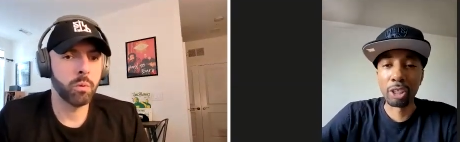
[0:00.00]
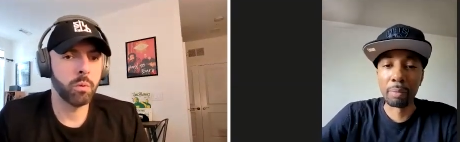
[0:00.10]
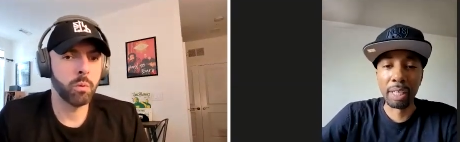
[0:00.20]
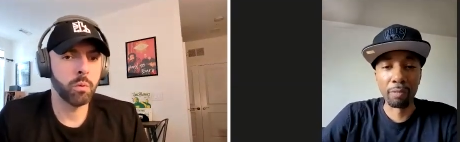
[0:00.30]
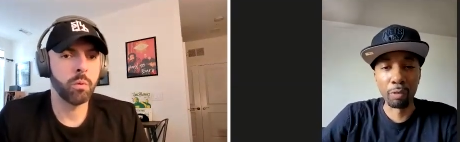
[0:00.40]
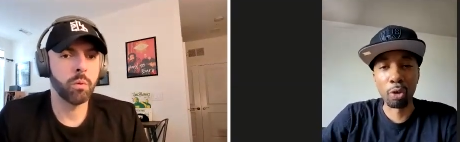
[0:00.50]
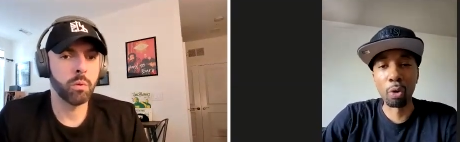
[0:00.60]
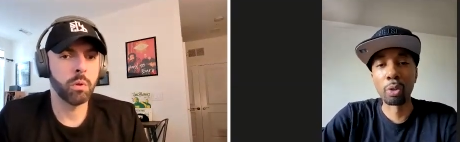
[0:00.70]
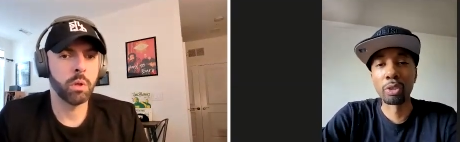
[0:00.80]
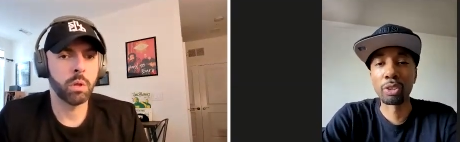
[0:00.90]
Speaker 1: come there and
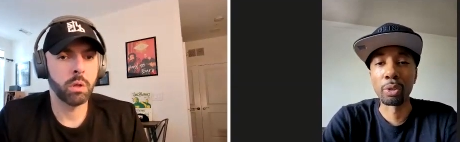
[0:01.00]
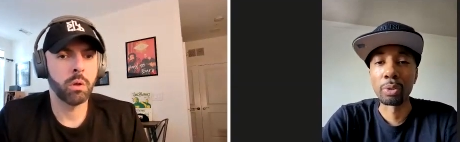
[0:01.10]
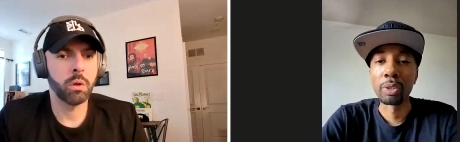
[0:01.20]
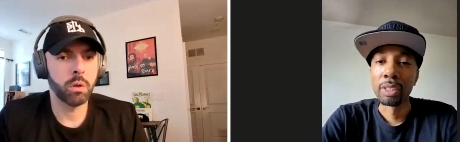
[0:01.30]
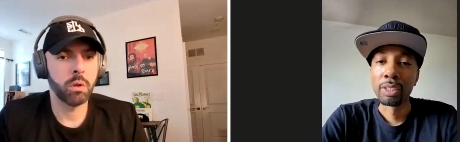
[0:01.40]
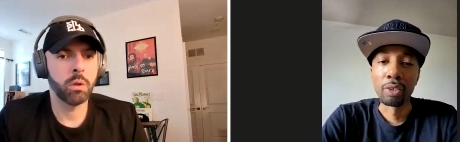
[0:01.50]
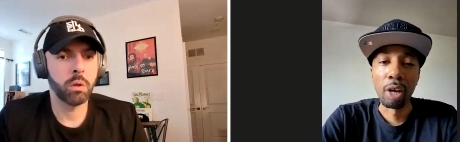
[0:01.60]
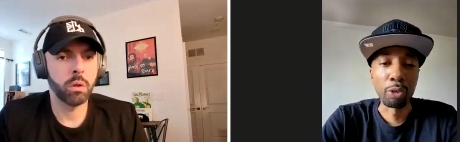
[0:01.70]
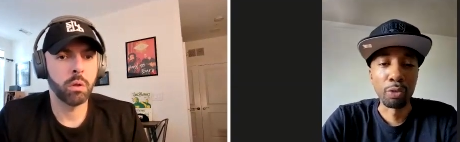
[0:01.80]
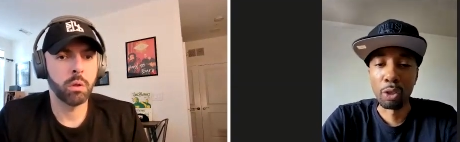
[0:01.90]
record. So, you know,
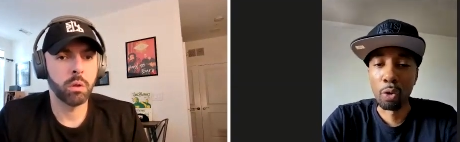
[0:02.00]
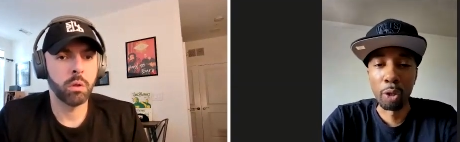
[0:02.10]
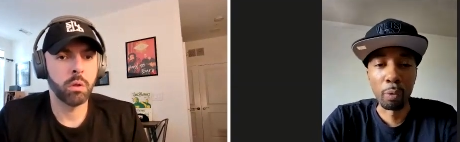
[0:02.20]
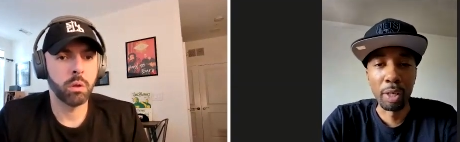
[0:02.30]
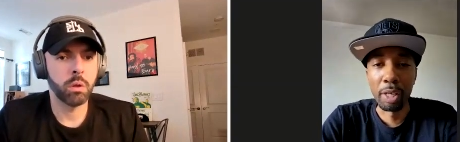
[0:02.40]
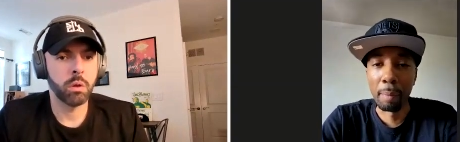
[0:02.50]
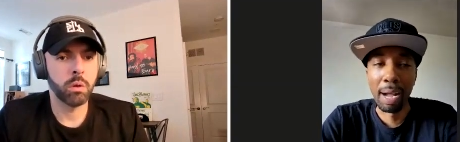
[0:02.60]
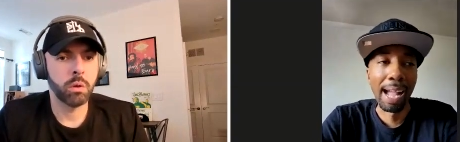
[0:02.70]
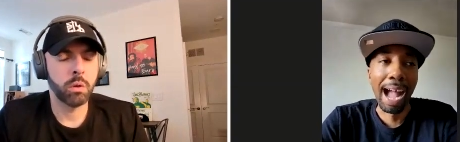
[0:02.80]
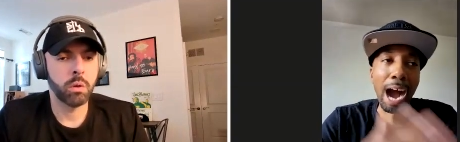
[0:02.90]
I was recording with him. I
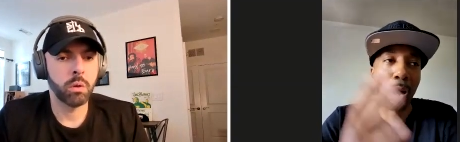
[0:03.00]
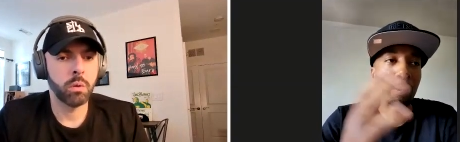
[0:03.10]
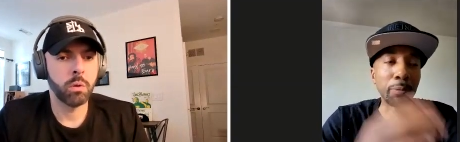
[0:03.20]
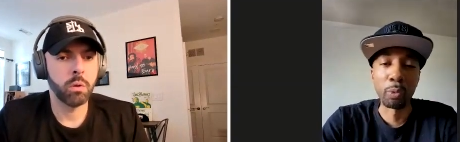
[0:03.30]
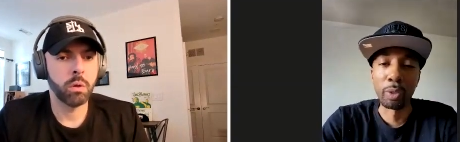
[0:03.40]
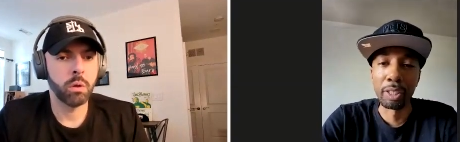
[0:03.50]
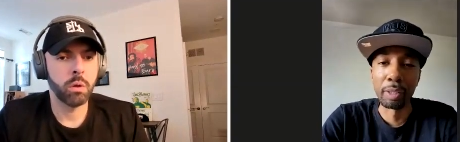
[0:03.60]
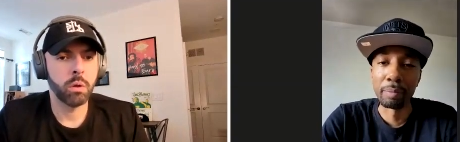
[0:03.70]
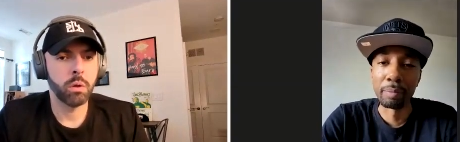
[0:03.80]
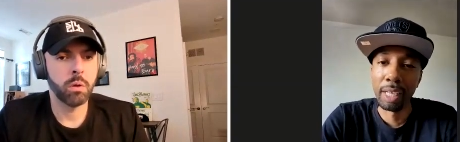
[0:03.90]
had albums with
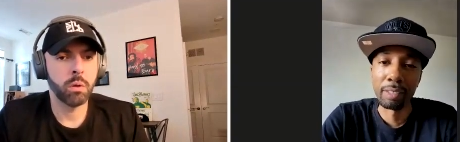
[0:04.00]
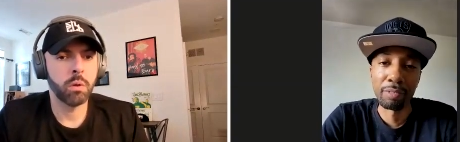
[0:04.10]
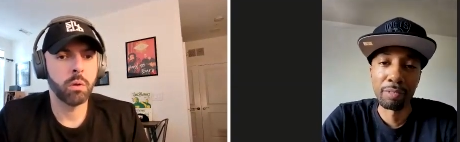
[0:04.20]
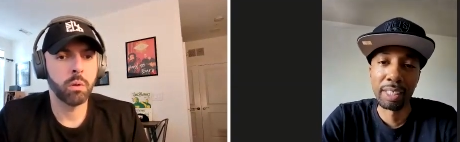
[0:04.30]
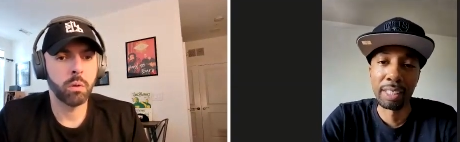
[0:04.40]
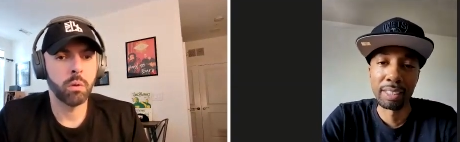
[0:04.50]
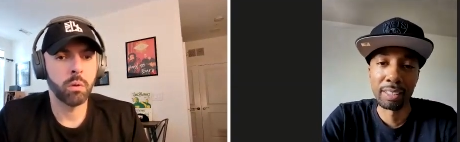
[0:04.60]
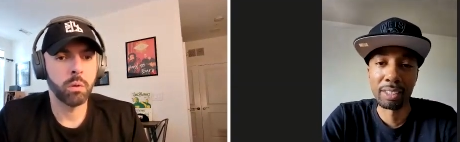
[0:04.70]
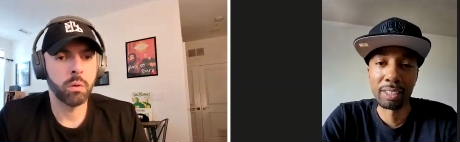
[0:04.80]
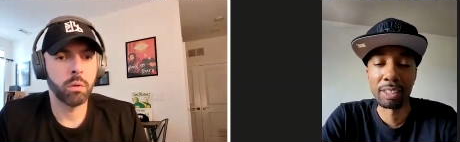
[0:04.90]
him like for
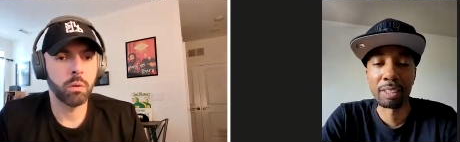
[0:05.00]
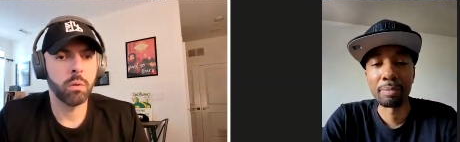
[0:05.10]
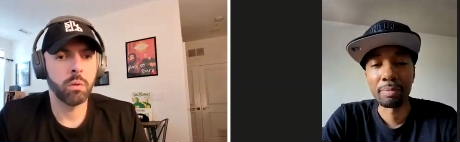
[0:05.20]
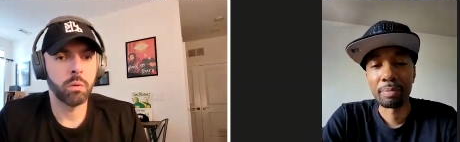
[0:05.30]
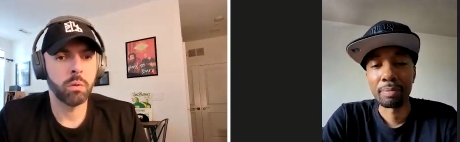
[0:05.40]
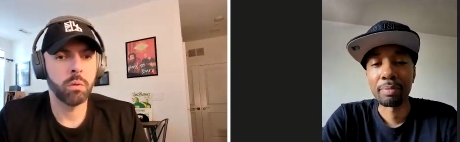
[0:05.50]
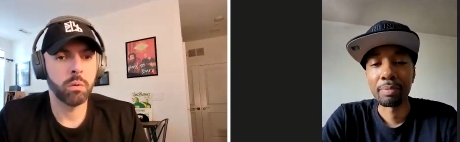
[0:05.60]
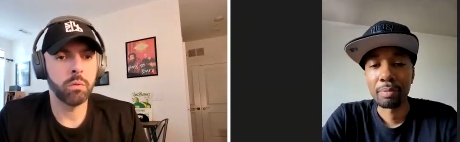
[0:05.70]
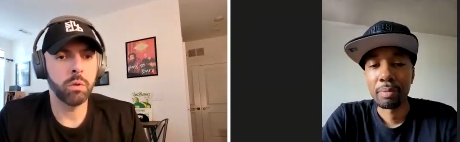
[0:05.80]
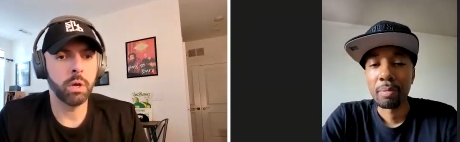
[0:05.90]
years and shit.
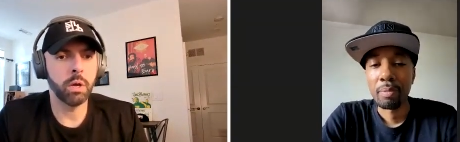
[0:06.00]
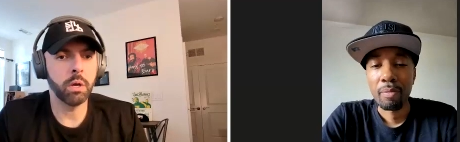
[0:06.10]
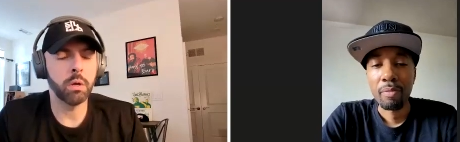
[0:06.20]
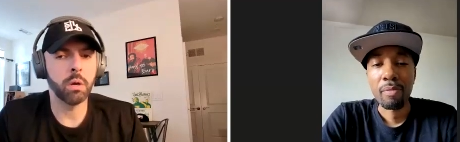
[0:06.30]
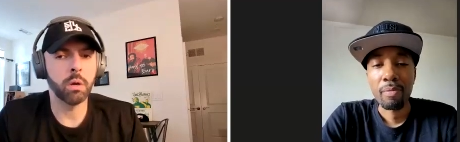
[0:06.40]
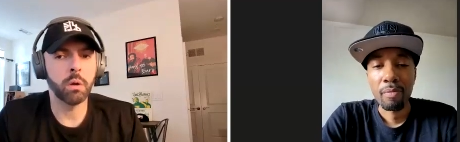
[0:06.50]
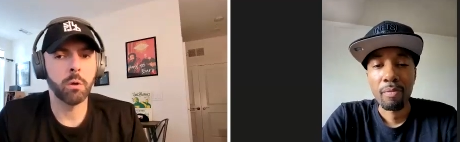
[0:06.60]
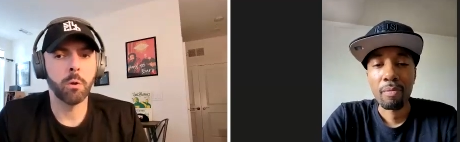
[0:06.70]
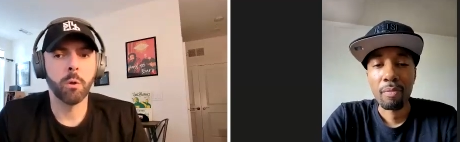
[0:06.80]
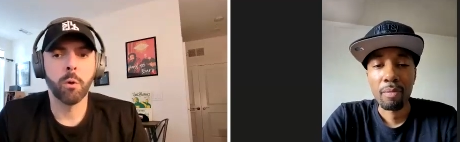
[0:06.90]
Speaker 2: Yeah, yeah.
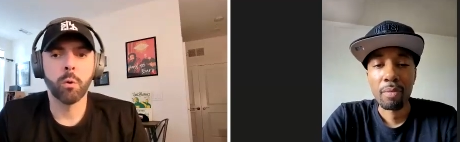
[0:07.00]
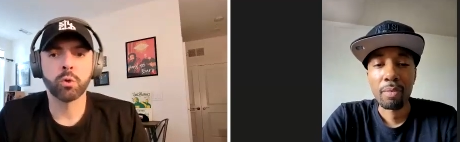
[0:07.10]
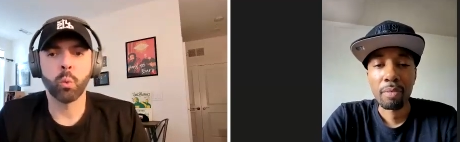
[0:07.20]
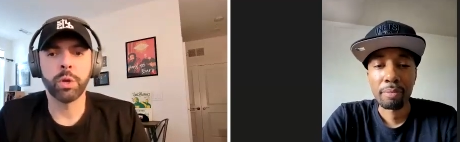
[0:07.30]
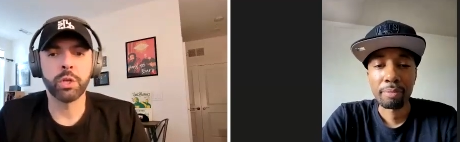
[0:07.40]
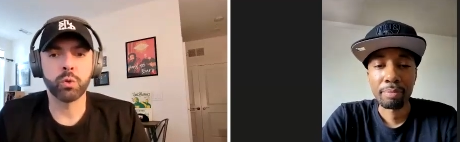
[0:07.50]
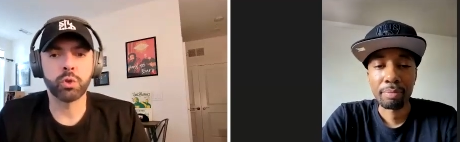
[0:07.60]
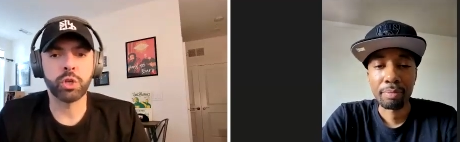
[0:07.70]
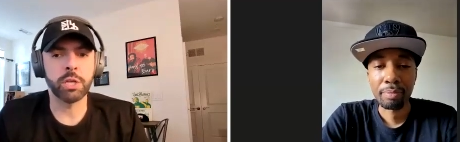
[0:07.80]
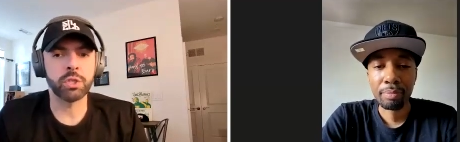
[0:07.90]
So when did
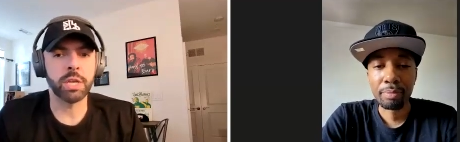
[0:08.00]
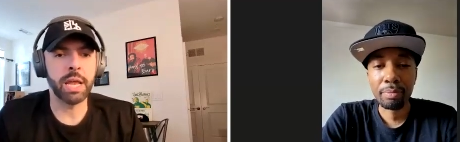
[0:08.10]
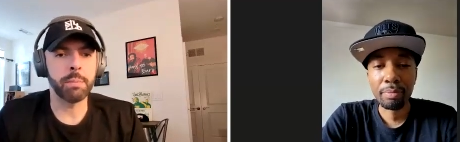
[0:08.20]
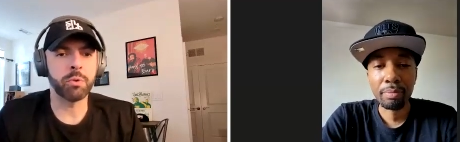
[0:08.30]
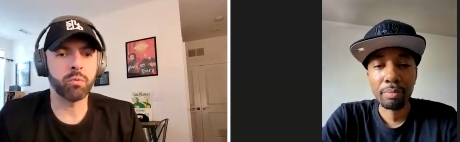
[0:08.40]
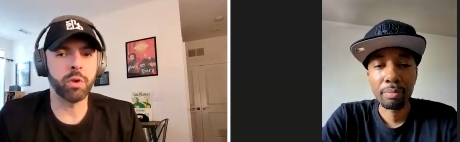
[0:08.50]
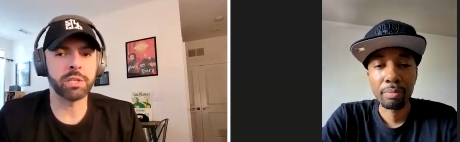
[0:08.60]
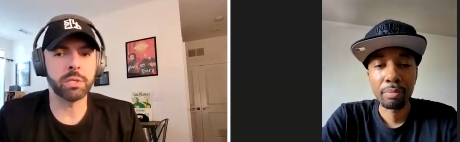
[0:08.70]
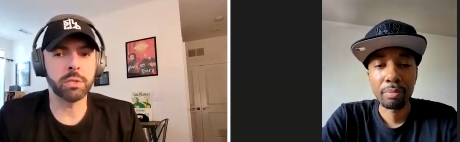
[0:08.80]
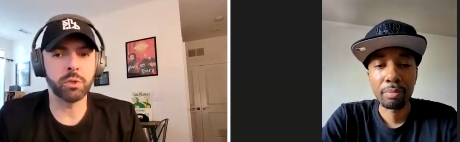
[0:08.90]
you change the name to
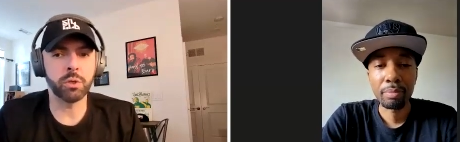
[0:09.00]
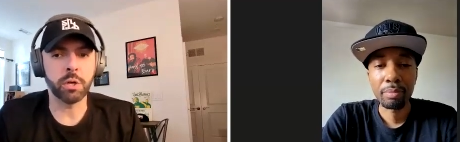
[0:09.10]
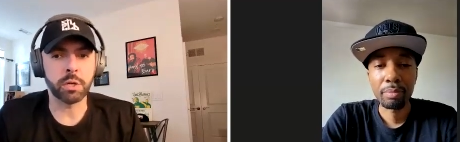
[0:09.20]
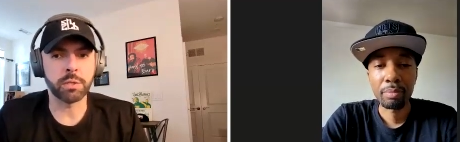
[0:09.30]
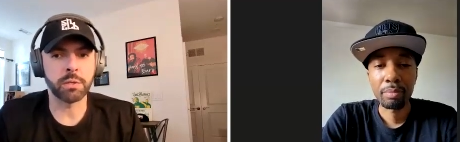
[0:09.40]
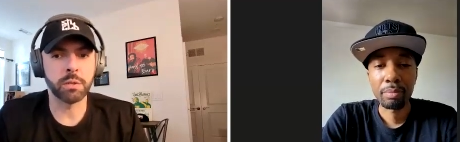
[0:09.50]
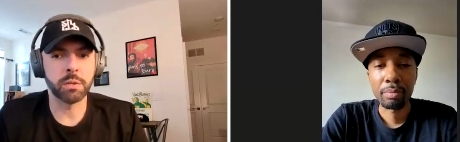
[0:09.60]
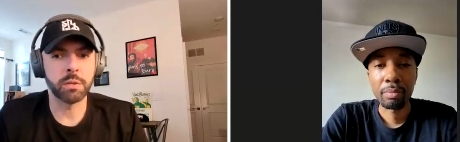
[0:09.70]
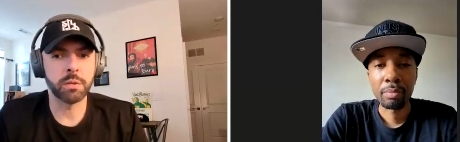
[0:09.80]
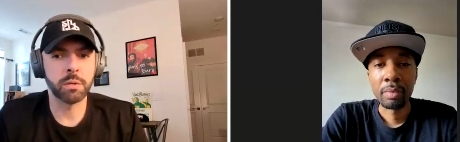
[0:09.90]
Ruste Juxx?
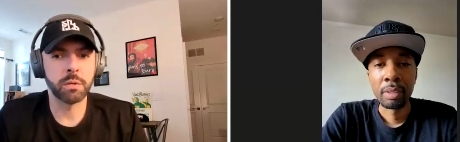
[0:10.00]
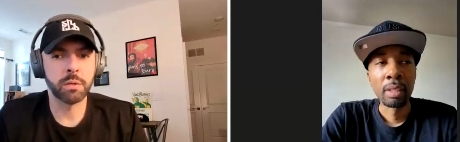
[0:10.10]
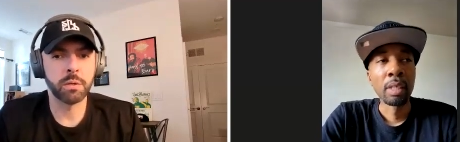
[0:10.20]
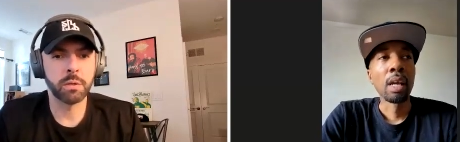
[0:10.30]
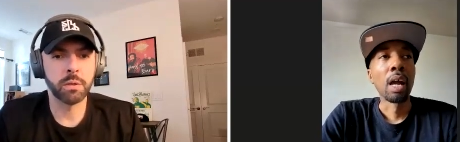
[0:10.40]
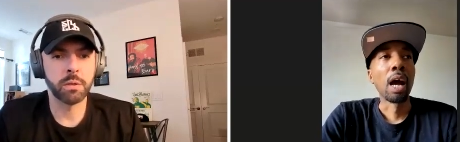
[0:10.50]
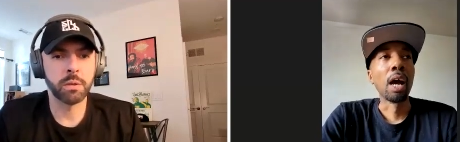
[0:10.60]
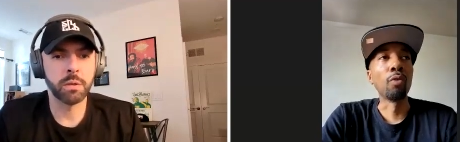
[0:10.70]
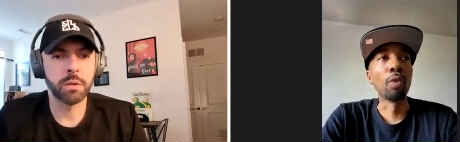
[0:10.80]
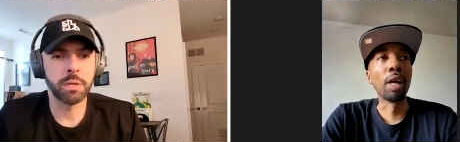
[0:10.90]

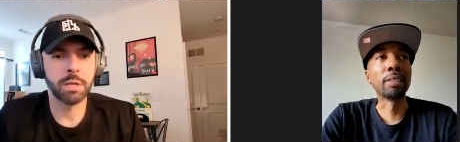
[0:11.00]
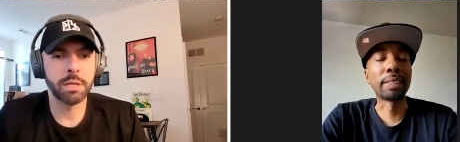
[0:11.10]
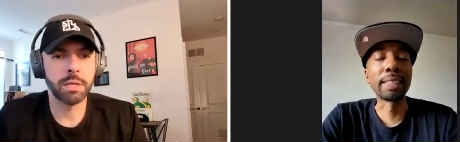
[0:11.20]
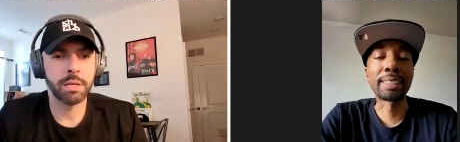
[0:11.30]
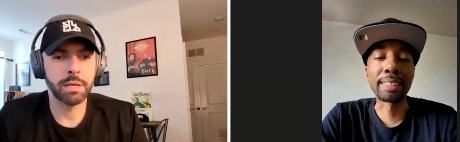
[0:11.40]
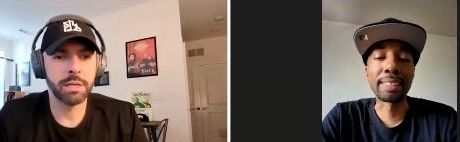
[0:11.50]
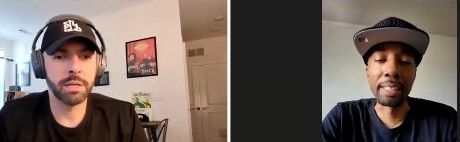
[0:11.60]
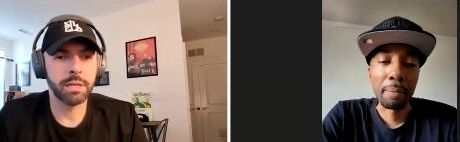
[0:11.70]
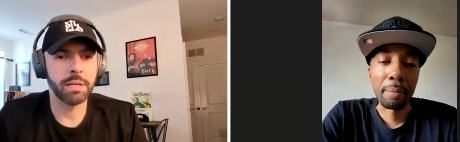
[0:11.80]
Speaker 1: Around 16.